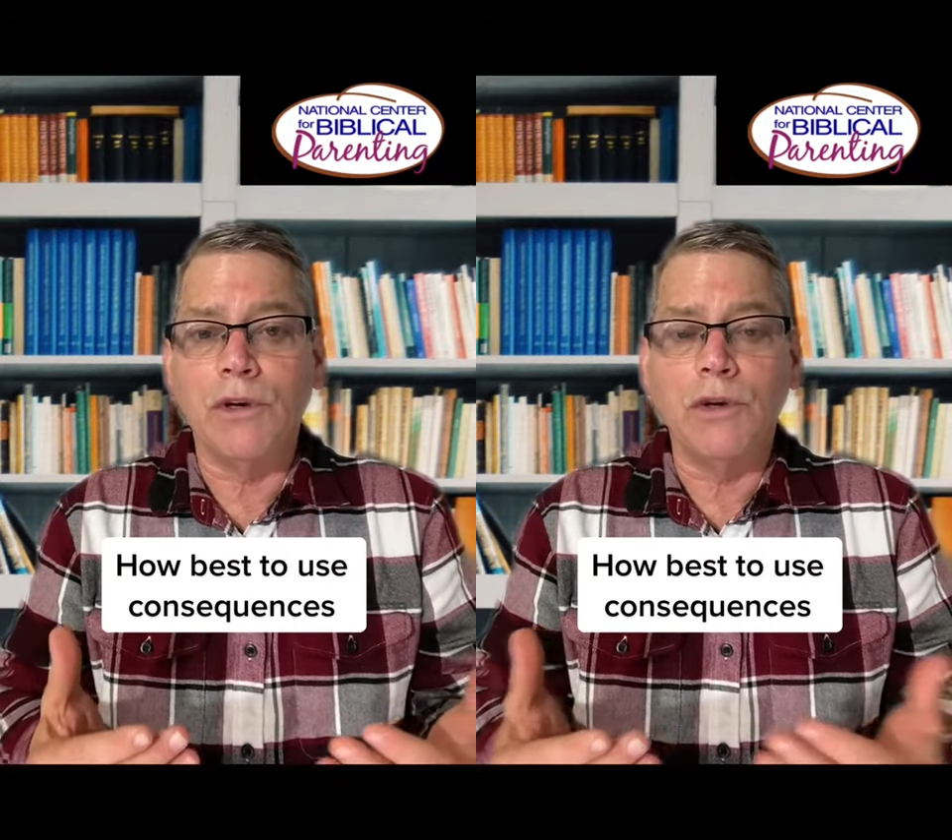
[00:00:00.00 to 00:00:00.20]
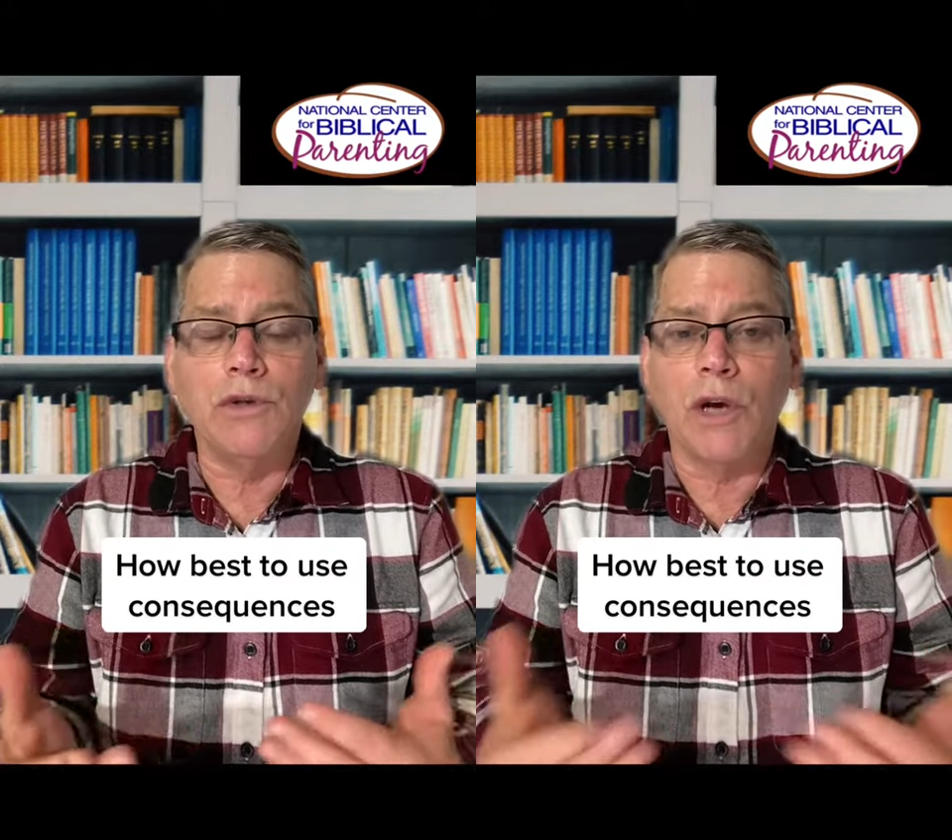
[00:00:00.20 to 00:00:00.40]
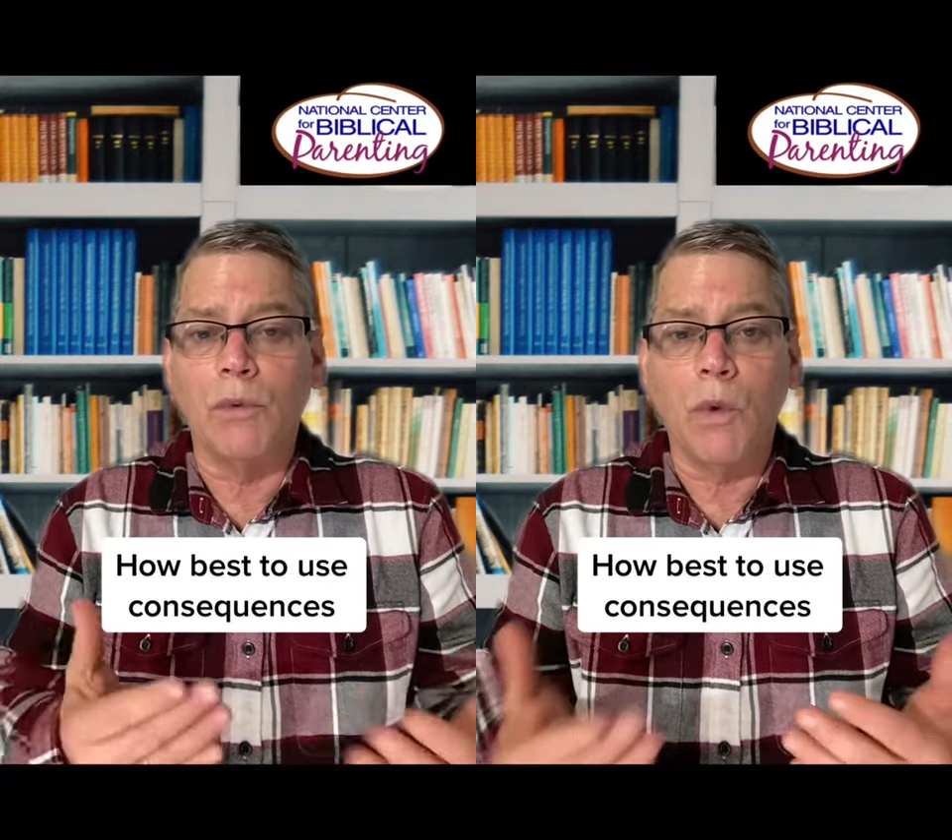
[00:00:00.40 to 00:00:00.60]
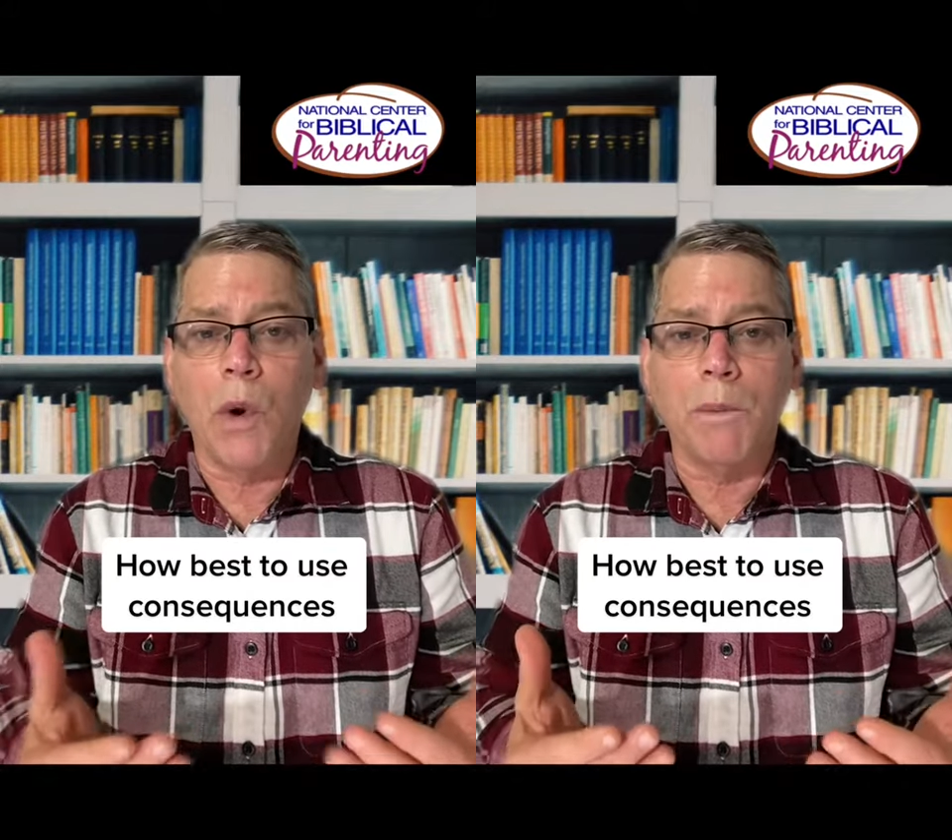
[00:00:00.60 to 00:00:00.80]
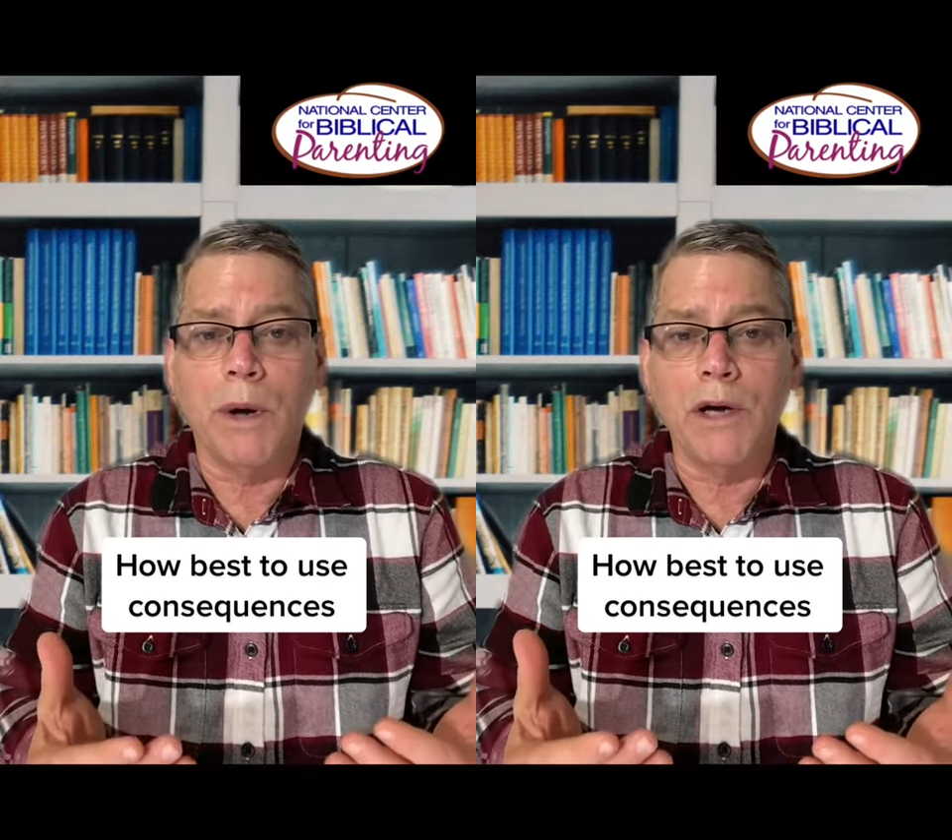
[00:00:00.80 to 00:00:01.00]
using a
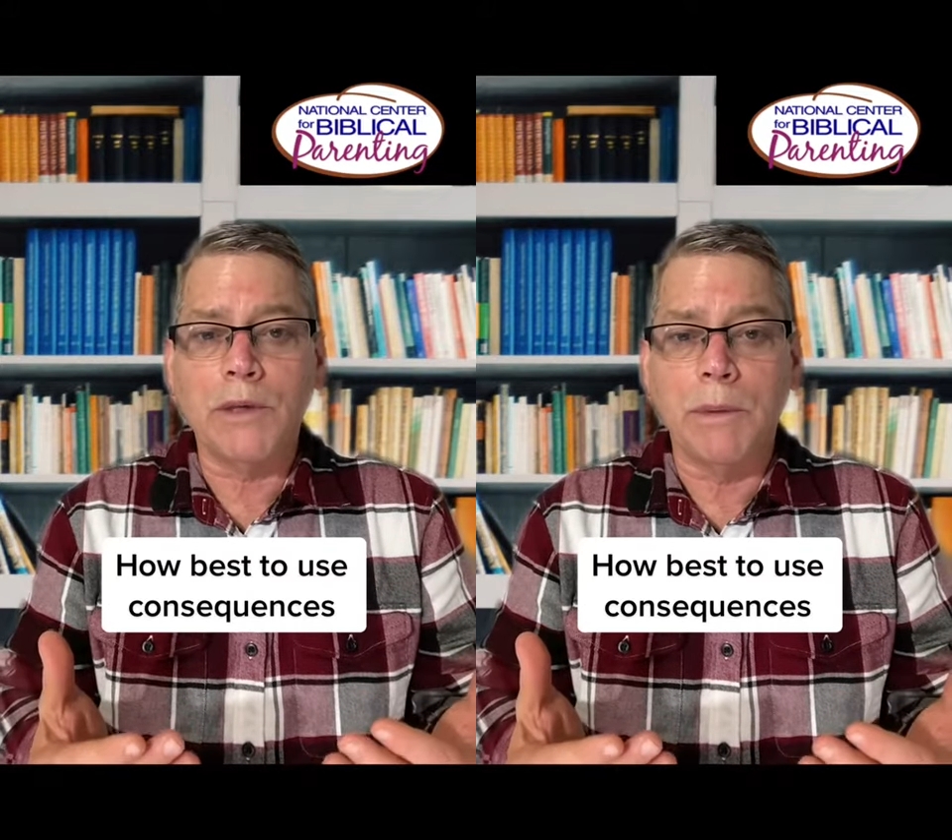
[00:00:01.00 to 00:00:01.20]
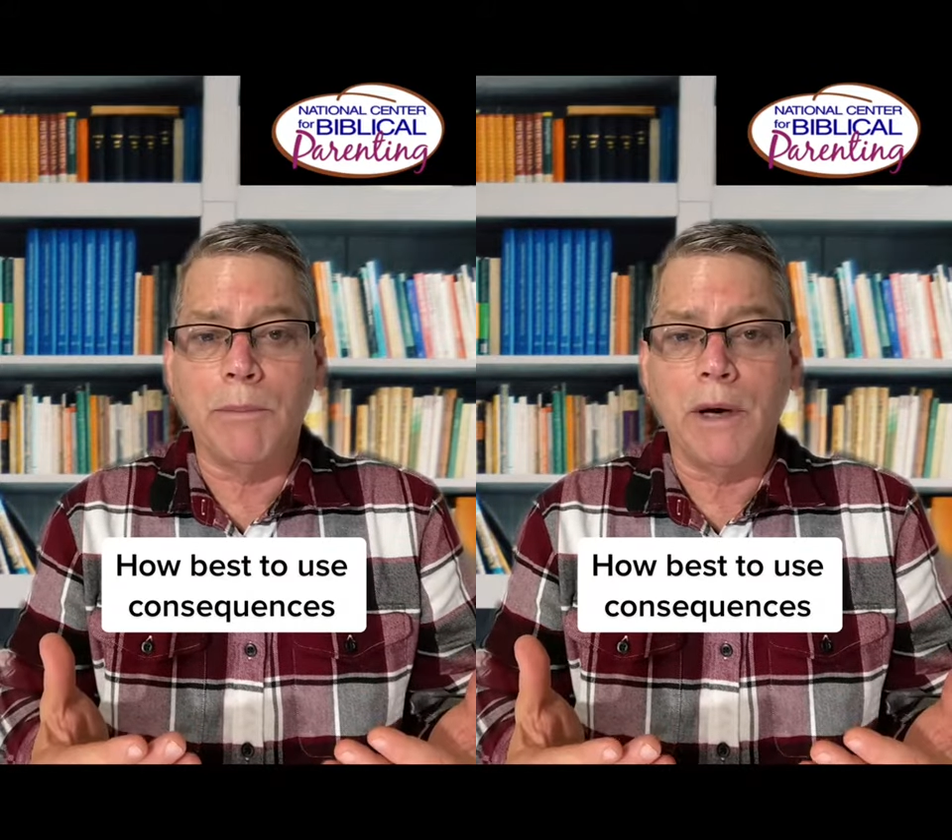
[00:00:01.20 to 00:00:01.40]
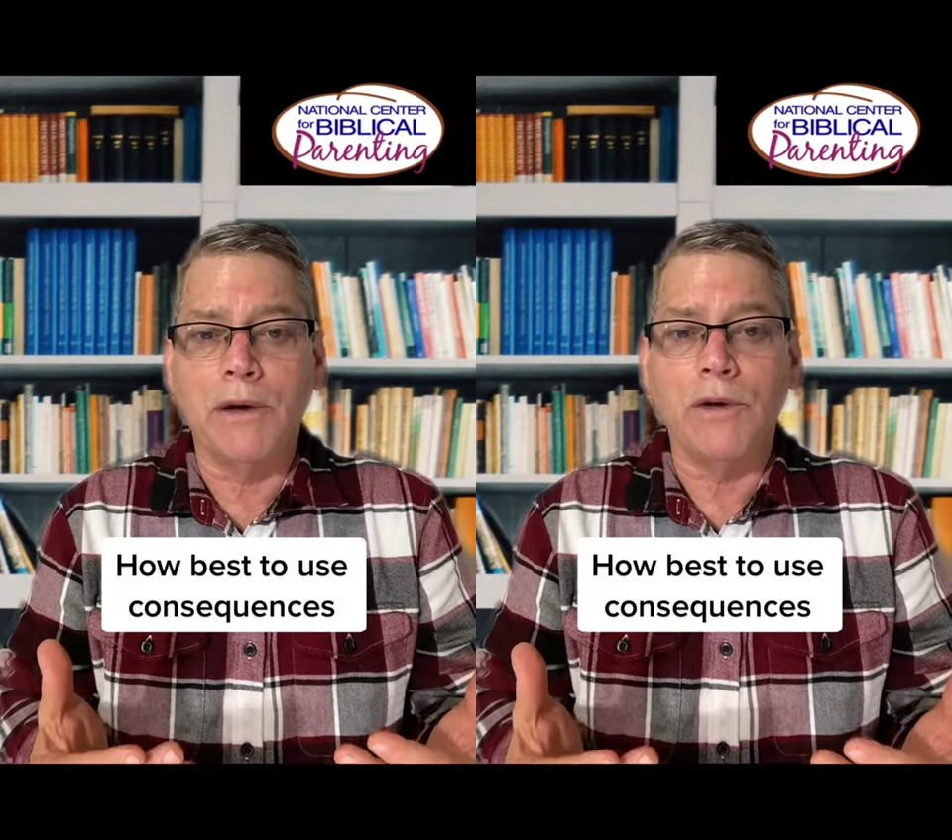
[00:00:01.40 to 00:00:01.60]
reward punishment model,